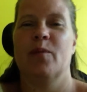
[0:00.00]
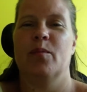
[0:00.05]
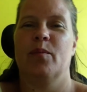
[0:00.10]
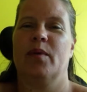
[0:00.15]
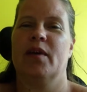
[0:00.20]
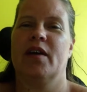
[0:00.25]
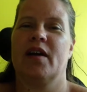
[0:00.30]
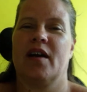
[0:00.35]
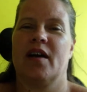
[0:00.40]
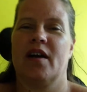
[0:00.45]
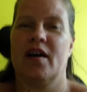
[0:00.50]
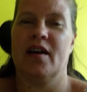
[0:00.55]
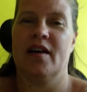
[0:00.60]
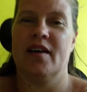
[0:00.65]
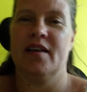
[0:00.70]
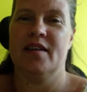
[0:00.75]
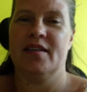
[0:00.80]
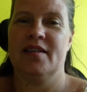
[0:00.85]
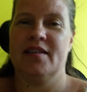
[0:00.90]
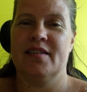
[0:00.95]

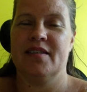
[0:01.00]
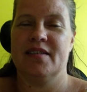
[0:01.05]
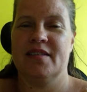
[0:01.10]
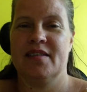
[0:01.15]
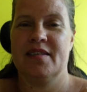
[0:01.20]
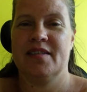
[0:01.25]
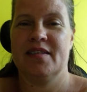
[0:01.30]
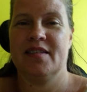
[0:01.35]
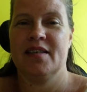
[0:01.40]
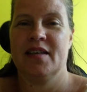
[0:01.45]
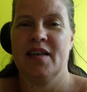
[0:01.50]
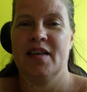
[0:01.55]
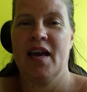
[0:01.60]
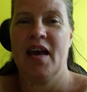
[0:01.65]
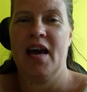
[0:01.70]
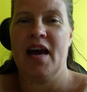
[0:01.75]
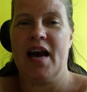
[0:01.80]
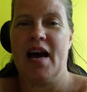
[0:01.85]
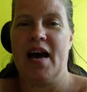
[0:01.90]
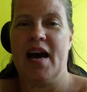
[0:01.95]
because
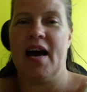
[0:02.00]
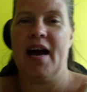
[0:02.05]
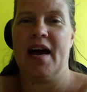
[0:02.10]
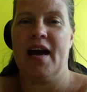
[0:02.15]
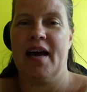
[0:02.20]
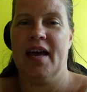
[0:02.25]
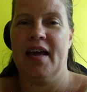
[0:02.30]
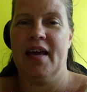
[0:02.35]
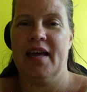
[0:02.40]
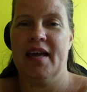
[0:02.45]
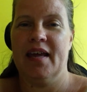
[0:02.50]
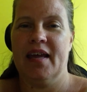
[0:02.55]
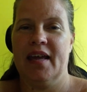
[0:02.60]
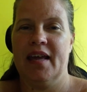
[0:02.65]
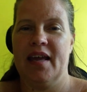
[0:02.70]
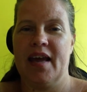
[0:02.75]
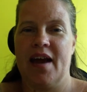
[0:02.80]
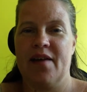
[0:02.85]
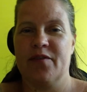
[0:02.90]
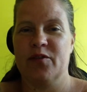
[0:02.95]

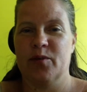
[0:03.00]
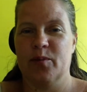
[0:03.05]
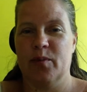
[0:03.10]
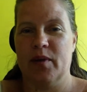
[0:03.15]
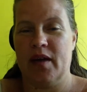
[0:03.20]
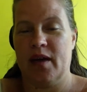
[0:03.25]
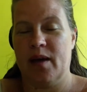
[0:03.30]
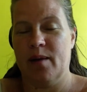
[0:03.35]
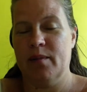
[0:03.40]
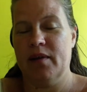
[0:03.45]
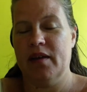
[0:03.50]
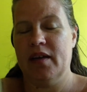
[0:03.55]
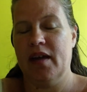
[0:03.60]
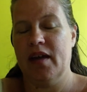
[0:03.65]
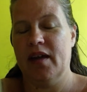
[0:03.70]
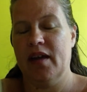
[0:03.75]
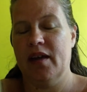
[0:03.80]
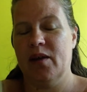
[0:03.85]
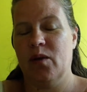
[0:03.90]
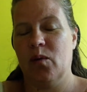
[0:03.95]
after becoming
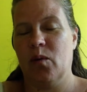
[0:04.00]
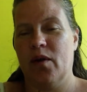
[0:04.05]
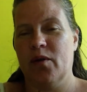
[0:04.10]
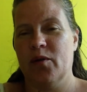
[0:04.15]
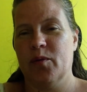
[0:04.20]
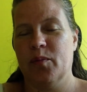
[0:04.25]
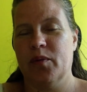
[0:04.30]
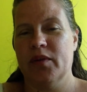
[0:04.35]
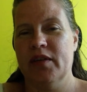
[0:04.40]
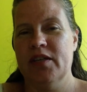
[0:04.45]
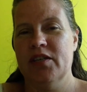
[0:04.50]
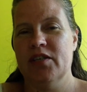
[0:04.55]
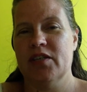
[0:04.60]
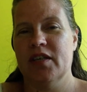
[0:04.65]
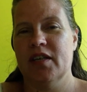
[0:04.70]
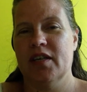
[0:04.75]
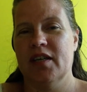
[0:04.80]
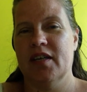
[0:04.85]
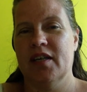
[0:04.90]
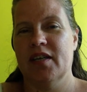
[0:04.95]
a
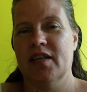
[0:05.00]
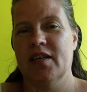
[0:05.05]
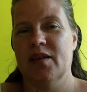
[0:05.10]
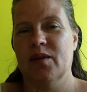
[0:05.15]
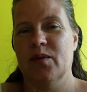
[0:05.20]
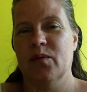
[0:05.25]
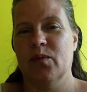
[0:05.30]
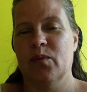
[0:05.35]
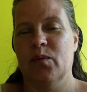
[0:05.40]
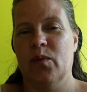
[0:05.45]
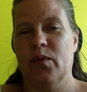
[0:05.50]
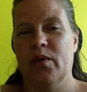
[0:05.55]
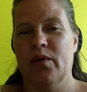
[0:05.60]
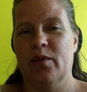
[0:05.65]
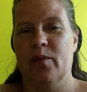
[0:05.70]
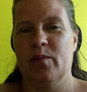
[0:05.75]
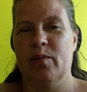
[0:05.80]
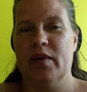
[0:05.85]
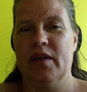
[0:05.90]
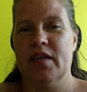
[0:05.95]
quadriplegic, one of
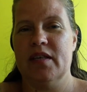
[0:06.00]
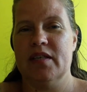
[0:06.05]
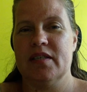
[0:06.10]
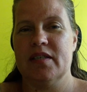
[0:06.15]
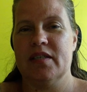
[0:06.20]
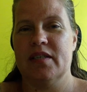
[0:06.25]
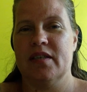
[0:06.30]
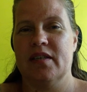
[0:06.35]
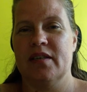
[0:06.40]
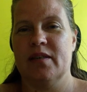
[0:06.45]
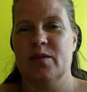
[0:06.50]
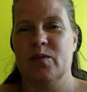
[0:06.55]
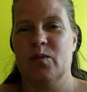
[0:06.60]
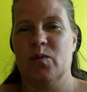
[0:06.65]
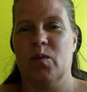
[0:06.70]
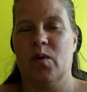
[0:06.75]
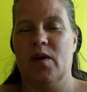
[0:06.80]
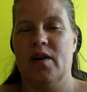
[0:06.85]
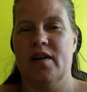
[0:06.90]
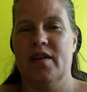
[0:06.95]
the biggest things
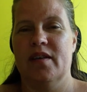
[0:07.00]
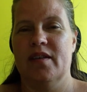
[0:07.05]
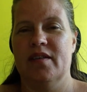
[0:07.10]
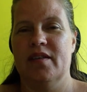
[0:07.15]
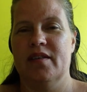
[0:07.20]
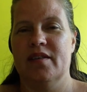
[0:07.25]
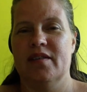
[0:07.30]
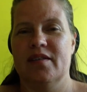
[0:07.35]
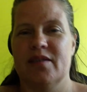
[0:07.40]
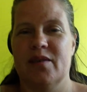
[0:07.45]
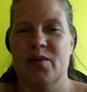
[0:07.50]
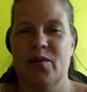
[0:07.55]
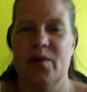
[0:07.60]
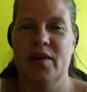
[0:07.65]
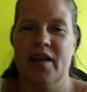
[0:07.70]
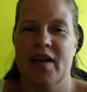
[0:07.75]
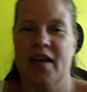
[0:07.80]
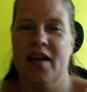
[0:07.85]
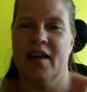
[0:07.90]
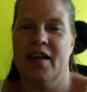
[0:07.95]
was,
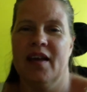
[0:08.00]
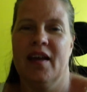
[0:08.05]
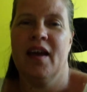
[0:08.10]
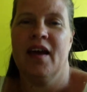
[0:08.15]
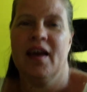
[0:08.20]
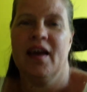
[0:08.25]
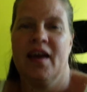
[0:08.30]
okay,